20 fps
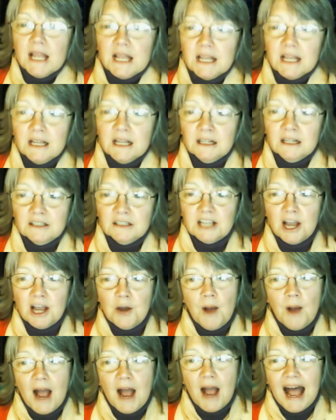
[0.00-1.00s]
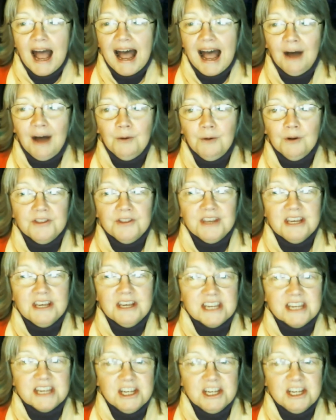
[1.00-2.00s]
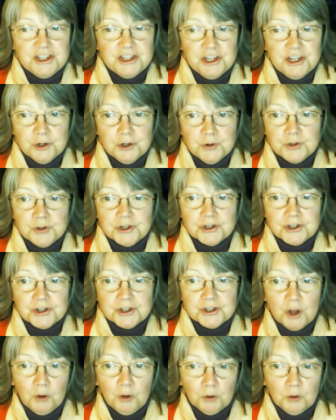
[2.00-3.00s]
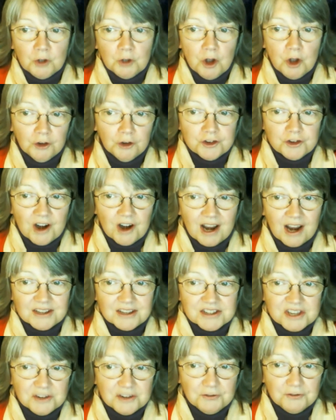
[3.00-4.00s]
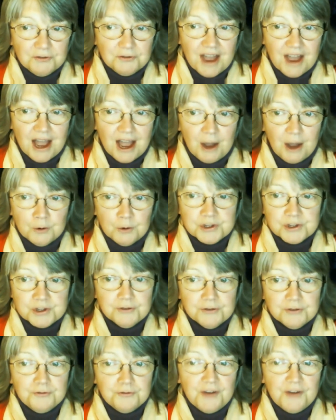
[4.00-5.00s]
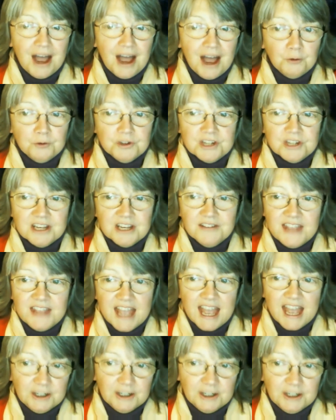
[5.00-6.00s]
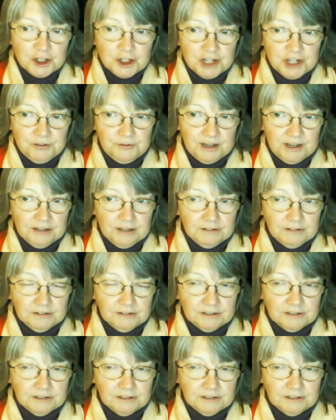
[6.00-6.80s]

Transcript: Ildiko, how are these issues, soul contracts and vows found in the energy field?